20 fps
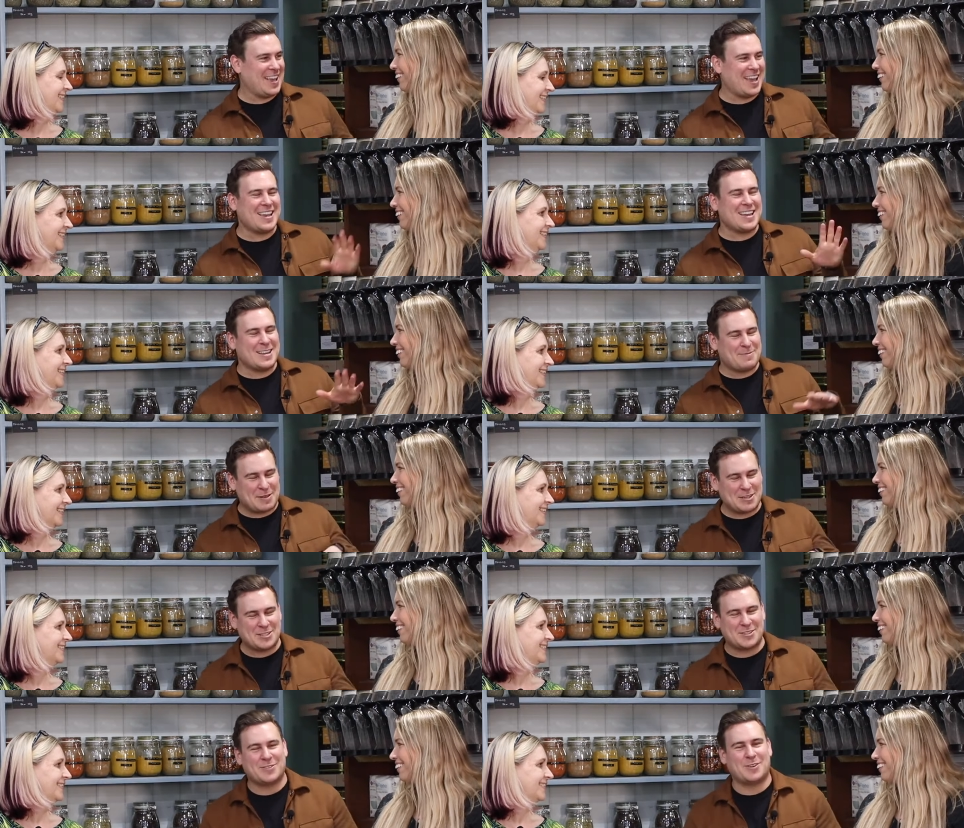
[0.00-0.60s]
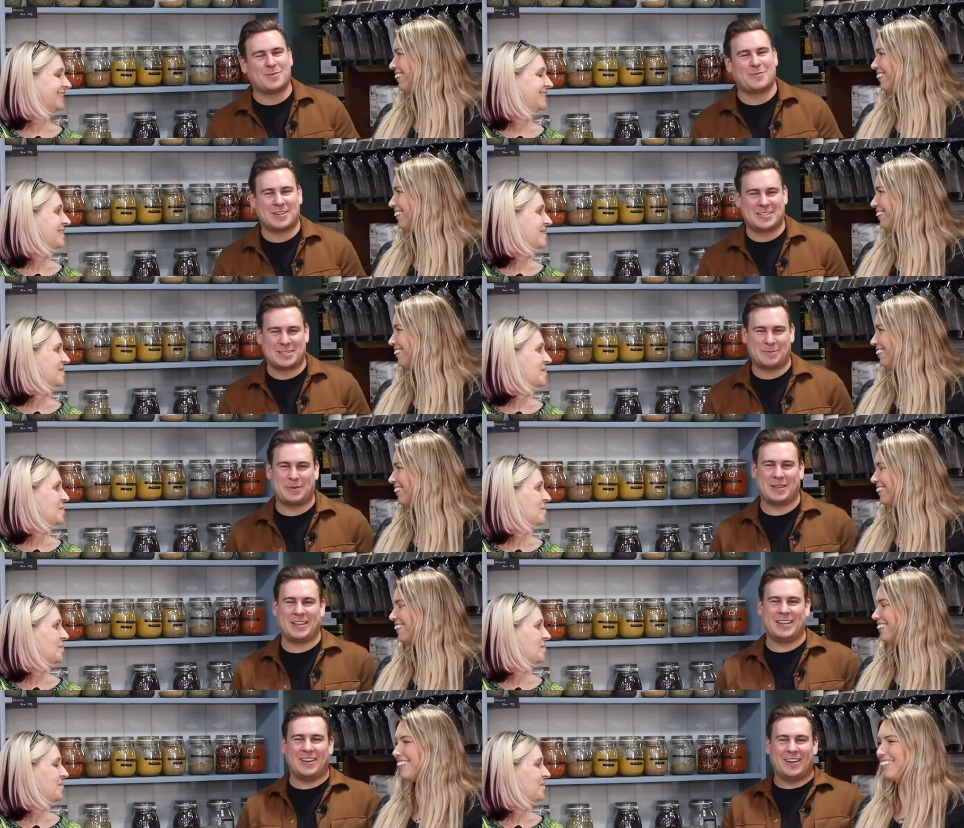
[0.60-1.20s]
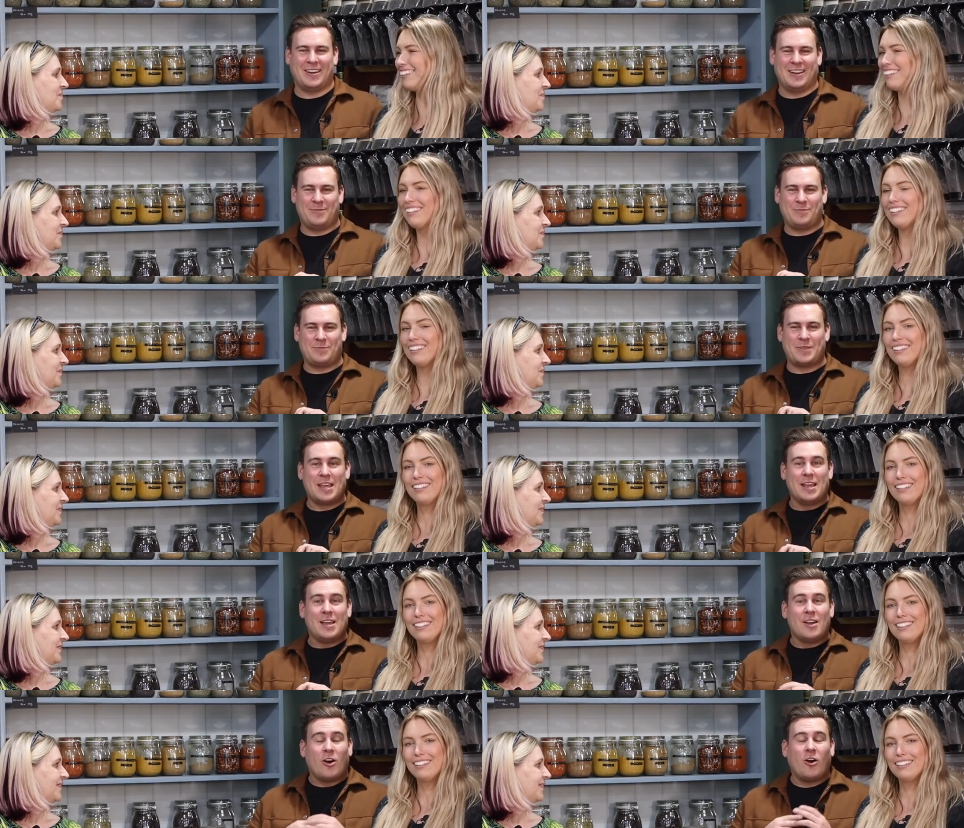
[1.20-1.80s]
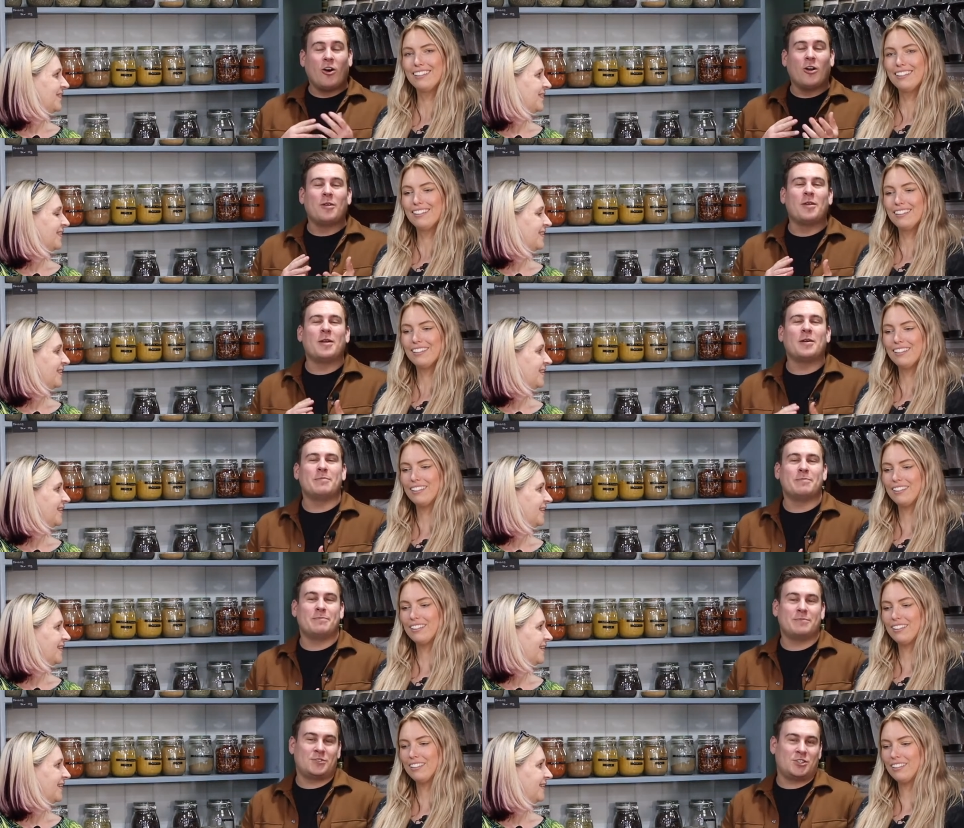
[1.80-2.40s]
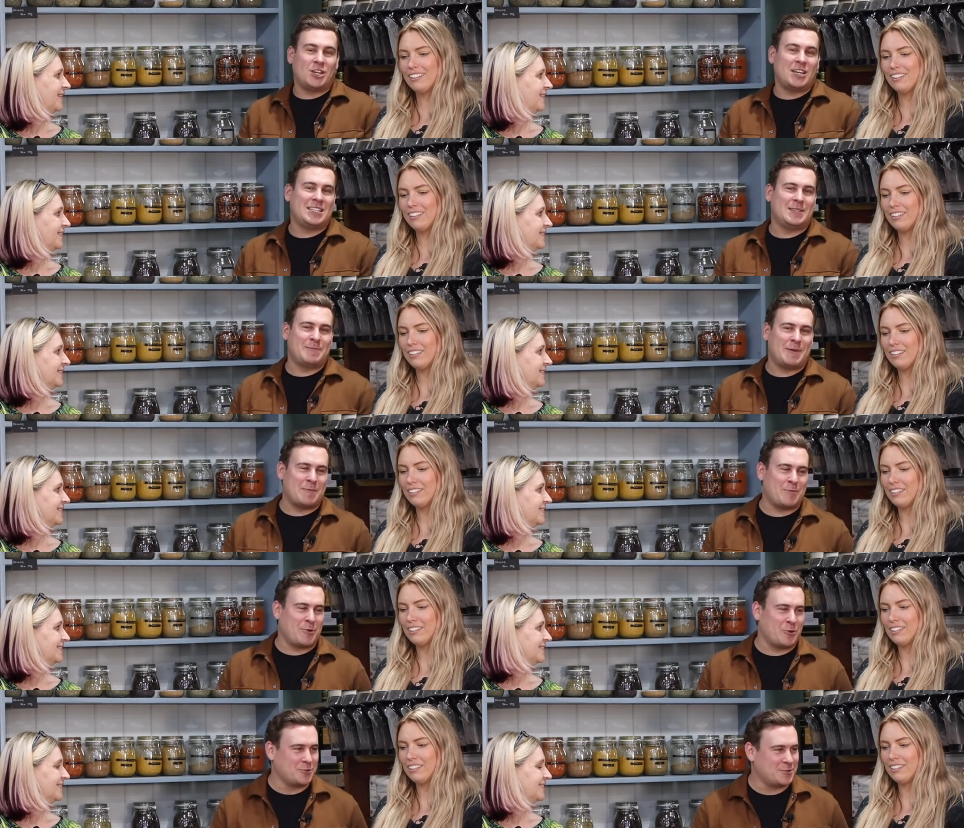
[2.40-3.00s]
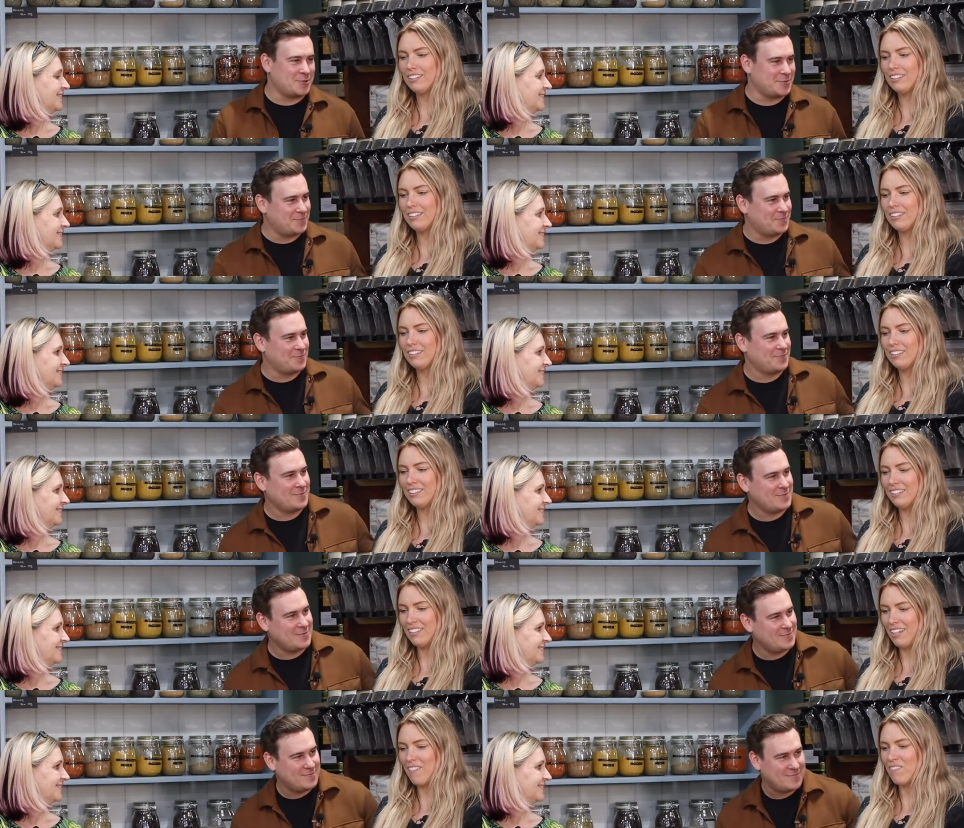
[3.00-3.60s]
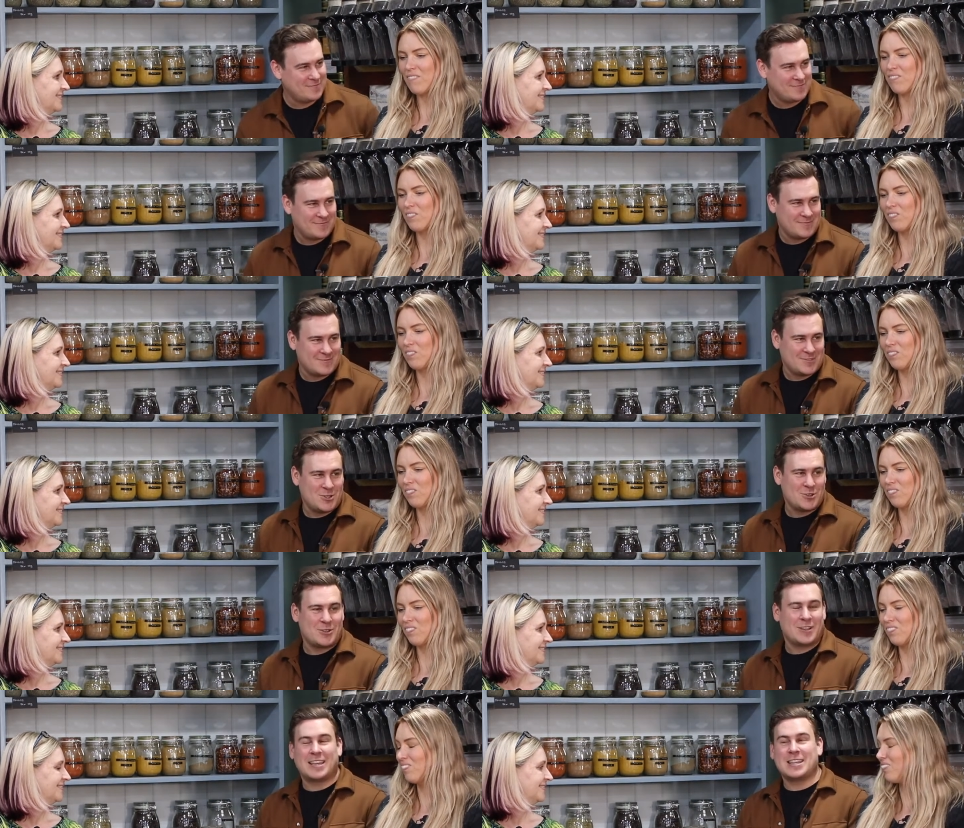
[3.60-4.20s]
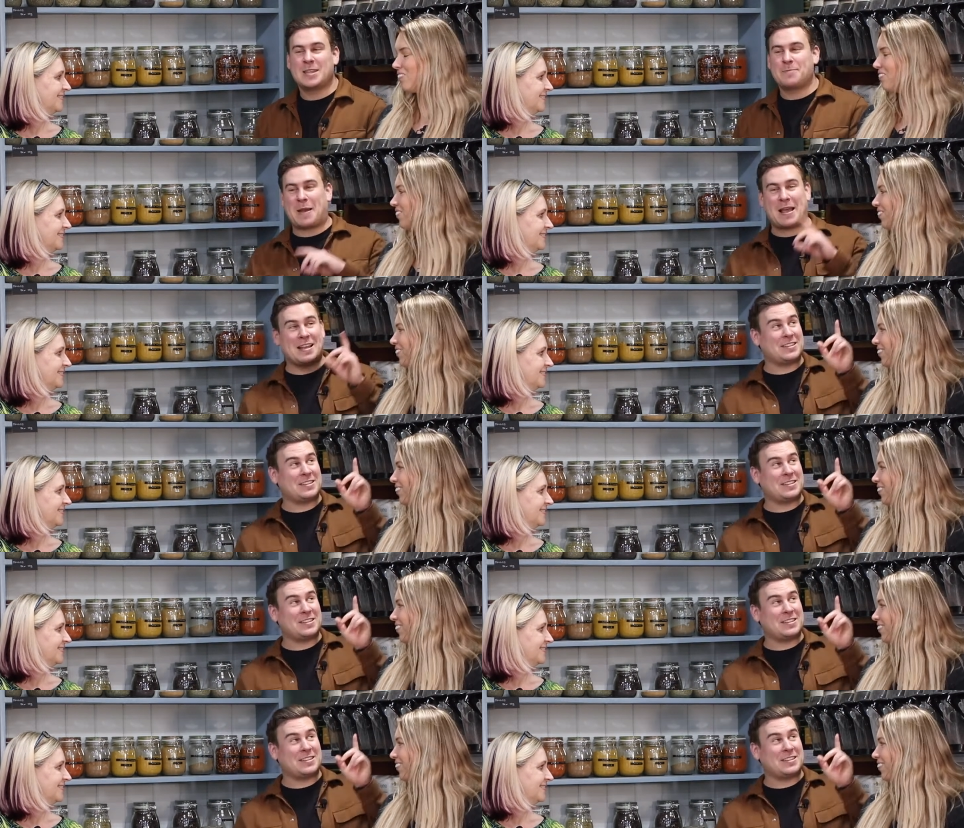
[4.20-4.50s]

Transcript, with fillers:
Speaker 1: Yeah, yeah, pinch of nom recipe um, on cheesy meatballs. Yeah. You can get the